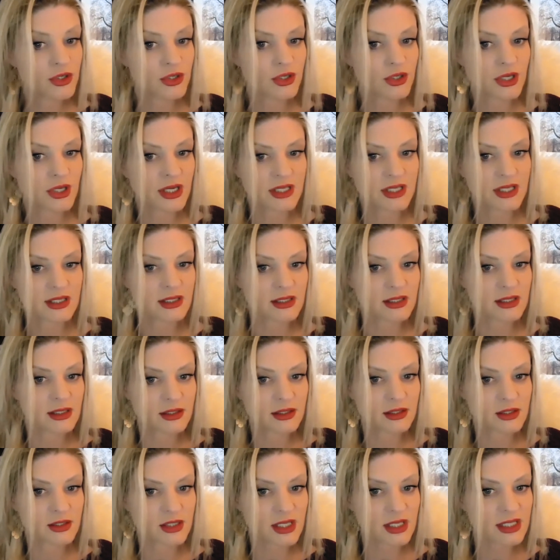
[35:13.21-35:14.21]

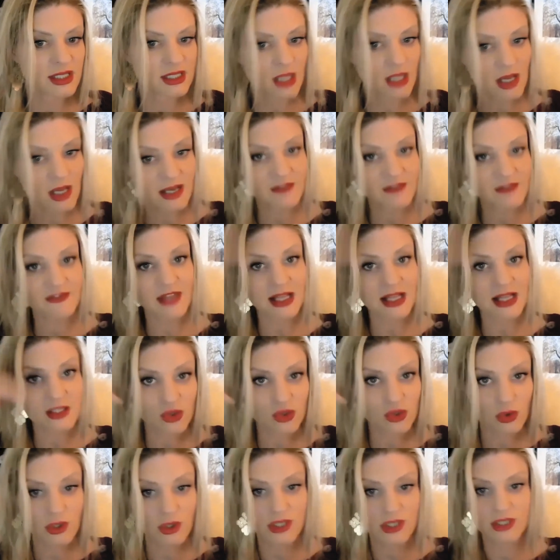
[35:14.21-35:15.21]
If that
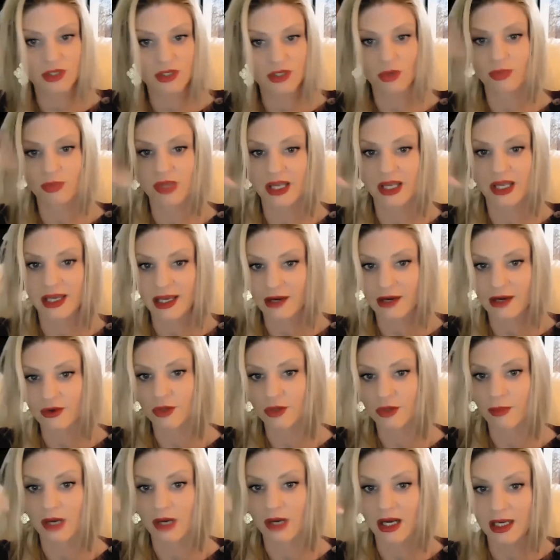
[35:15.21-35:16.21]
story is still playing out in
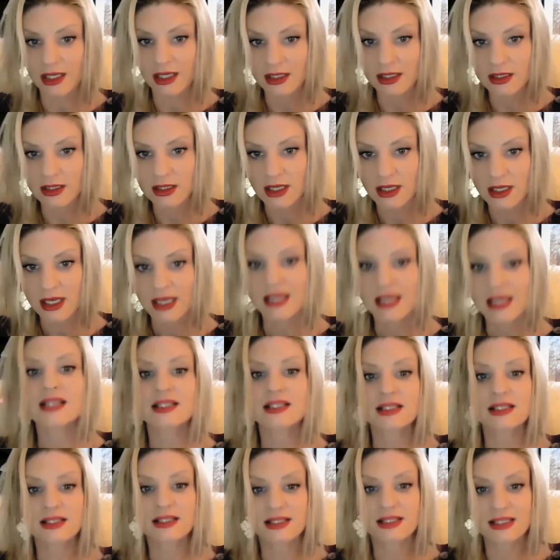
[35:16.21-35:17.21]
your mind,
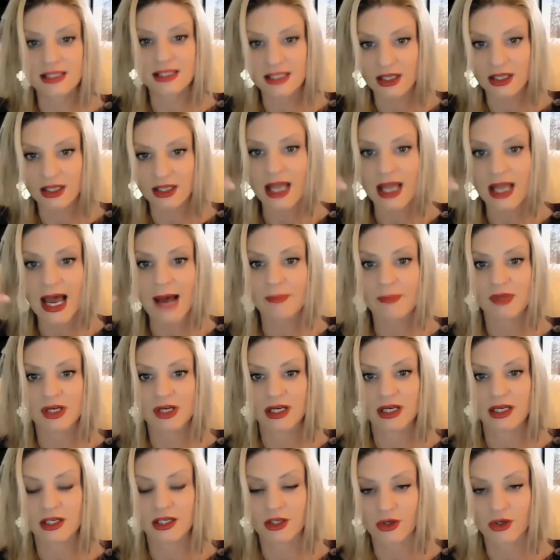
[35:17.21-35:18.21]
it's still
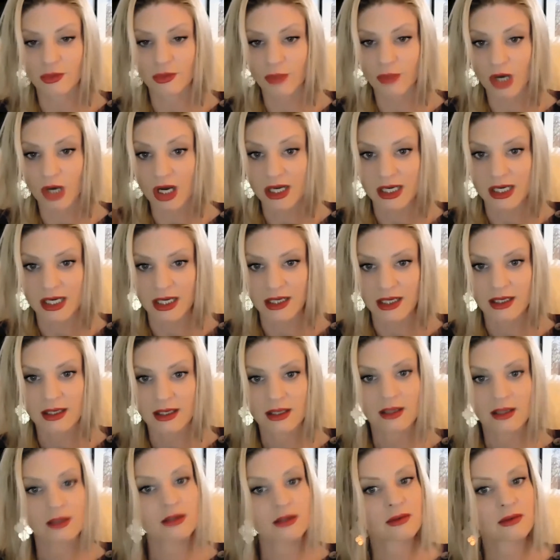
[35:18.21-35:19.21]
happening in your body,
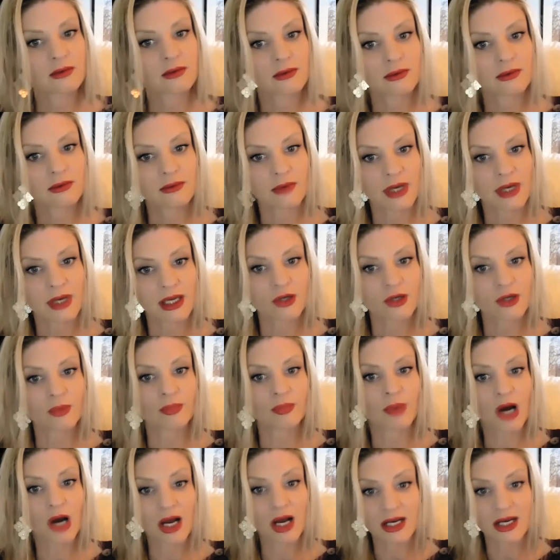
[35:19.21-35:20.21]
right? Your
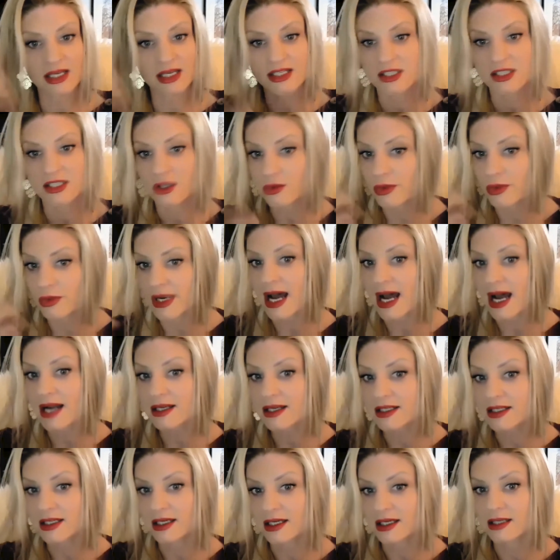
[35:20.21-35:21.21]
body's still
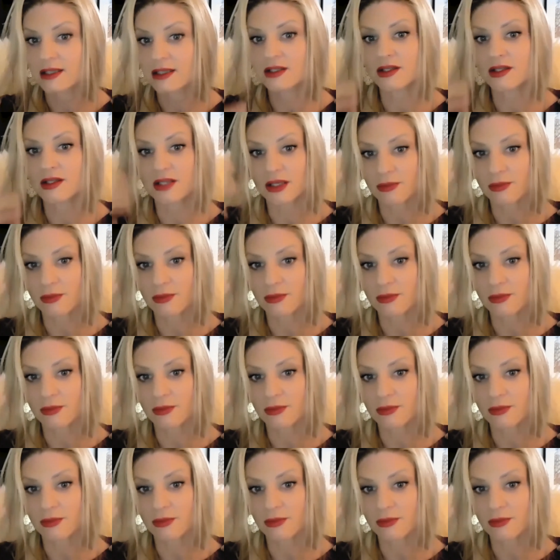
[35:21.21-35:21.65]
reacting to the